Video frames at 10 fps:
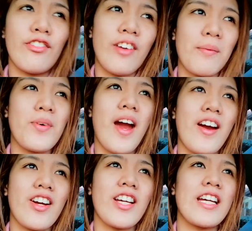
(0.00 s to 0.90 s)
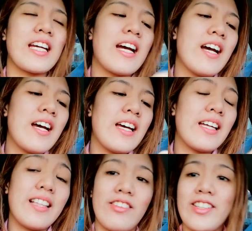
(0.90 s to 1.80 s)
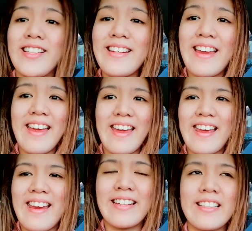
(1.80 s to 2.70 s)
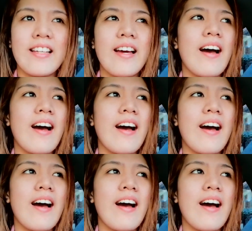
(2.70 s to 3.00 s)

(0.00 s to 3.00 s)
February 11, and